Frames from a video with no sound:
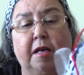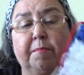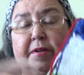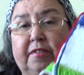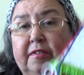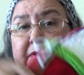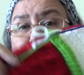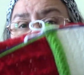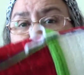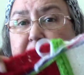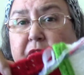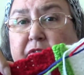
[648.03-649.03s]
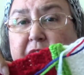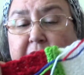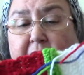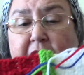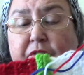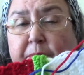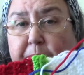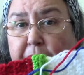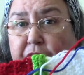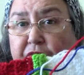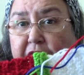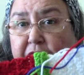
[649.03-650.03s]
but since I'm using
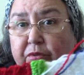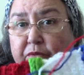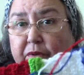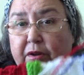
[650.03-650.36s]
100%